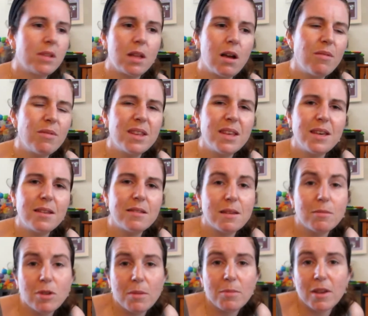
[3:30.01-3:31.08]

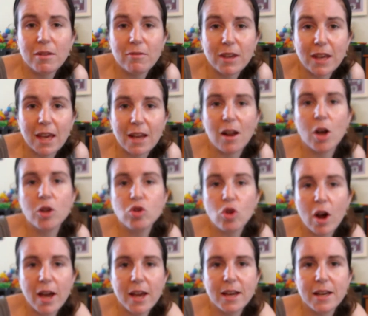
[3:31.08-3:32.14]
sometimes I forget. I
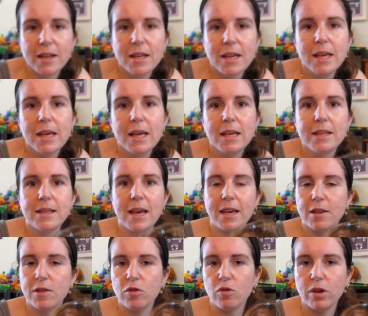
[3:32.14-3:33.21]
try and take
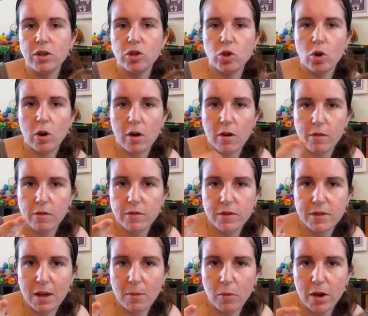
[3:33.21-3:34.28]
a screenshot of
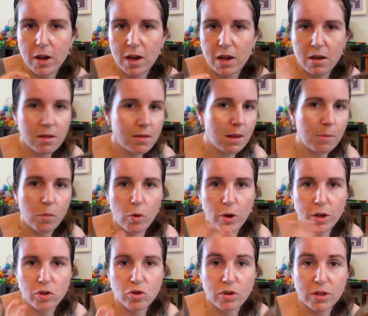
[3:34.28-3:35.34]
somewhere, some
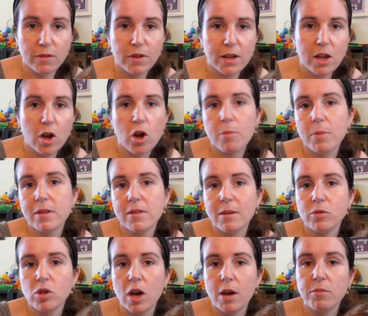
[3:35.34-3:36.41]
point during the video, but
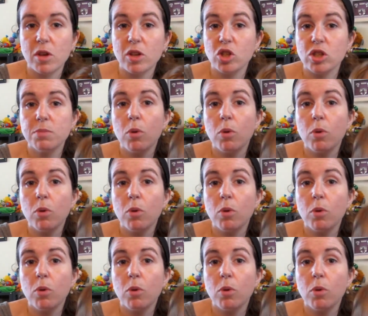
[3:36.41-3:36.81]
sometimes I just